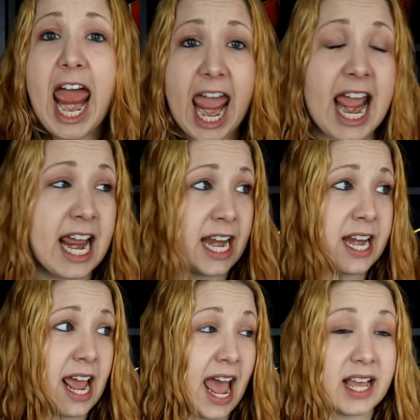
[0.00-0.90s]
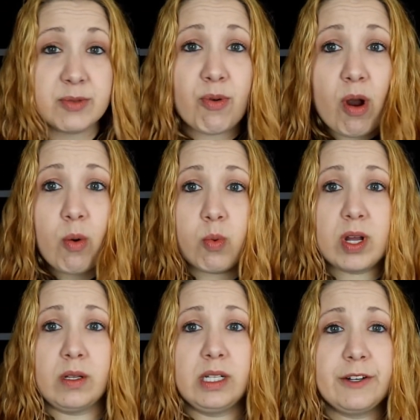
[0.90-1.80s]
and Hasbro
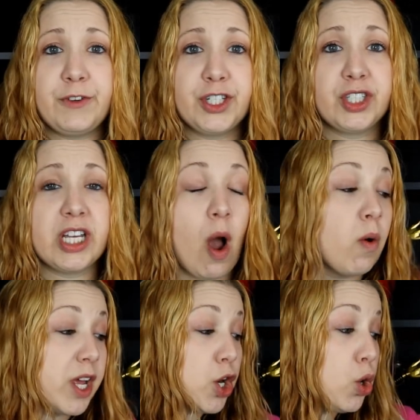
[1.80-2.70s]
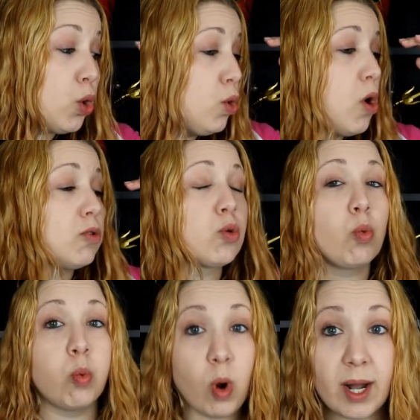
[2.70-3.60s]
will officially own it. Who knows
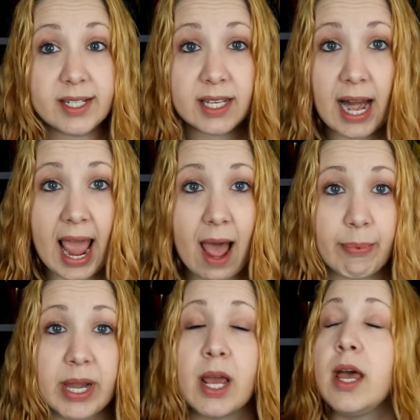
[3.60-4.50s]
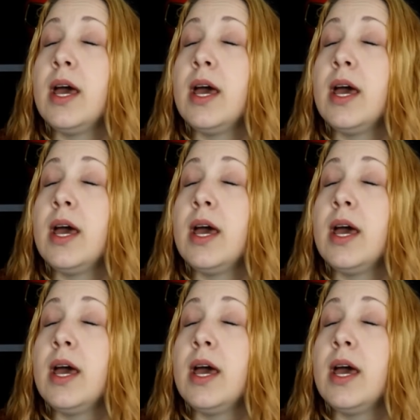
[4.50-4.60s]
what is going to happen,